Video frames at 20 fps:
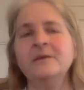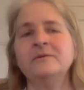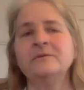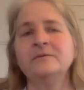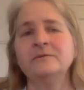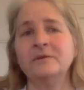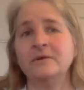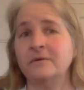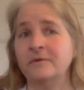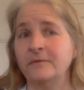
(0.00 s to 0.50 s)

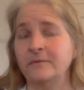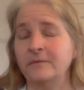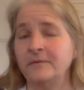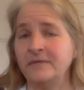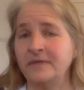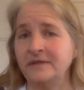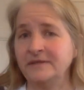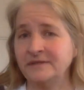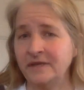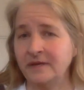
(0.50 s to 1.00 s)
So
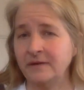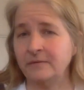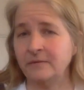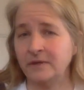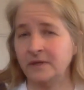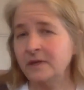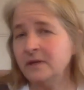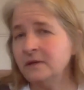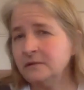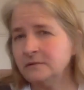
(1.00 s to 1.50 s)
they say, well,
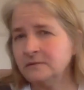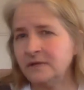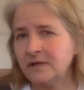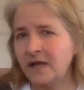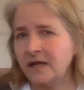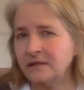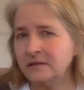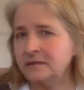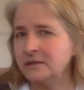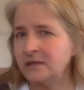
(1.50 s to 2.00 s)
here's what
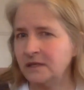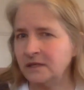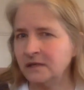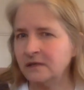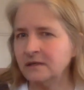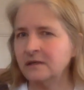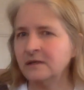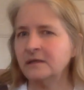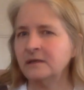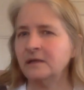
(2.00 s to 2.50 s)
I
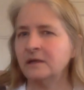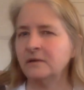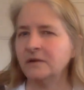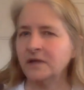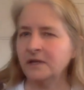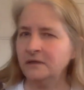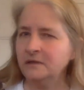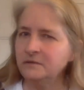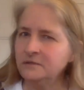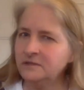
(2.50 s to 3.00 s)
think,
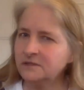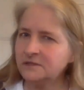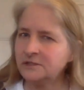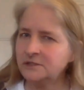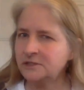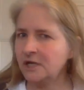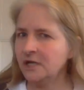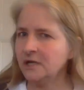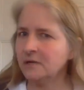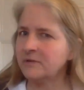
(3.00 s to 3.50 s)
can you just
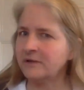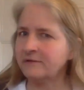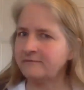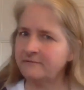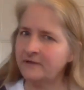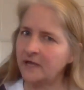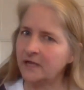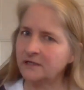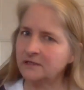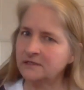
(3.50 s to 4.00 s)
check my
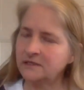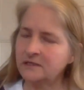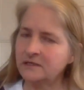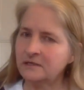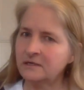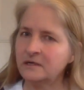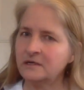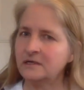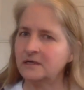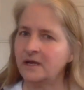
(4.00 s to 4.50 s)
facts
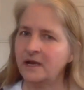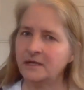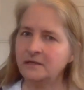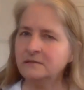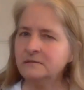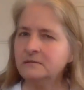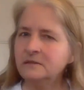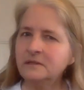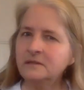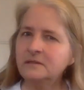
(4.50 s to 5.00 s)
here? Did I
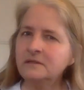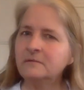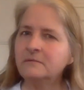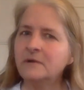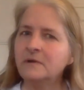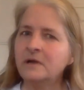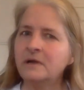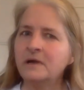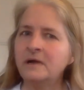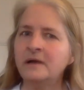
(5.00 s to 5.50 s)
do anything
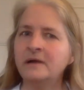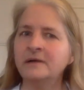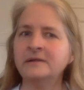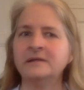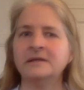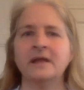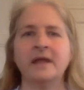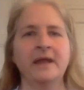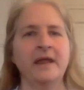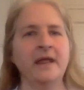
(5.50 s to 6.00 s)
wrong?
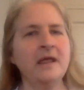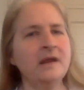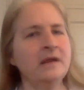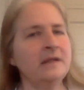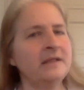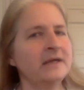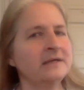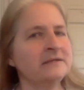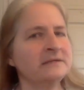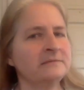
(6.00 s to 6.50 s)
Did I
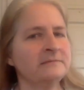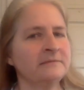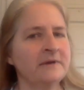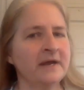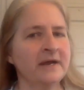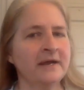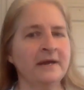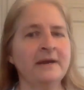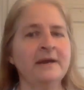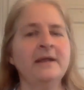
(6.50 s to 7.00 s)
analyze it
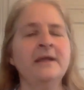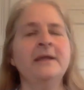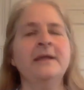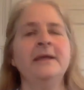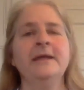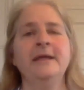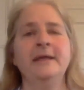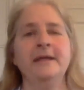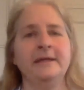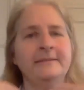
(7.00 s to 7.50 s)
right?
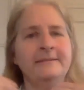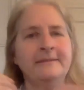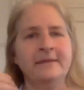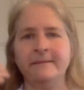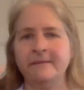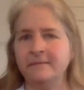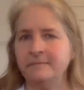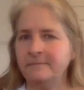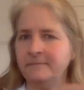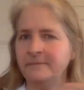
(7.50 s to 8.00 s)
And
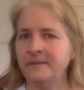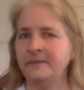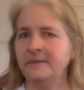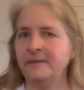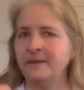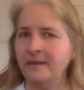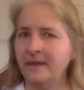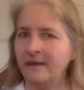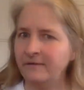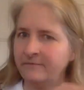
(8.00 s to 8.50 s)
then
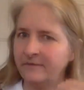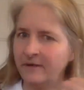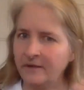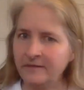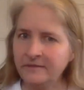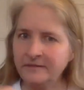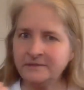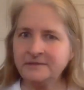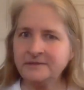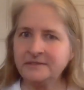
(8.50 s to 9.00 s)
they have
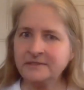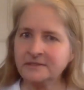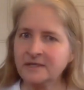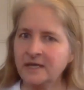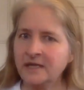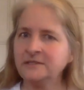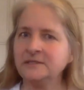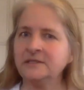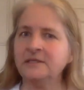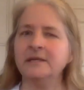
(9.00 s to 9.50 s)
all this
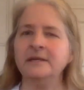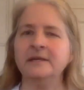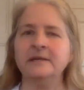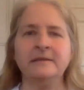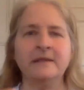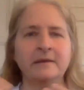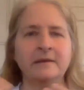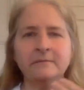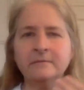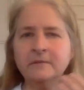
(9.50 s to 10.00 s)
discussion, and
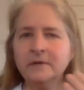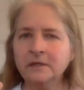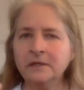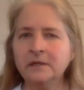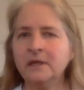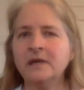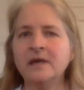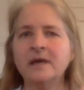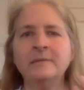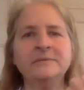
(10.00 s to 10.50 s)
they
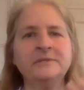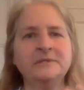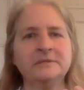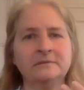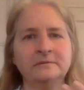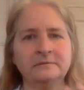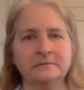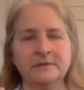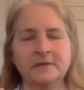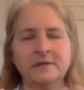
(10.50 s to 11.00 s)
really come
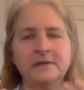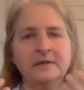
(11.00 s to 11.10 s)
to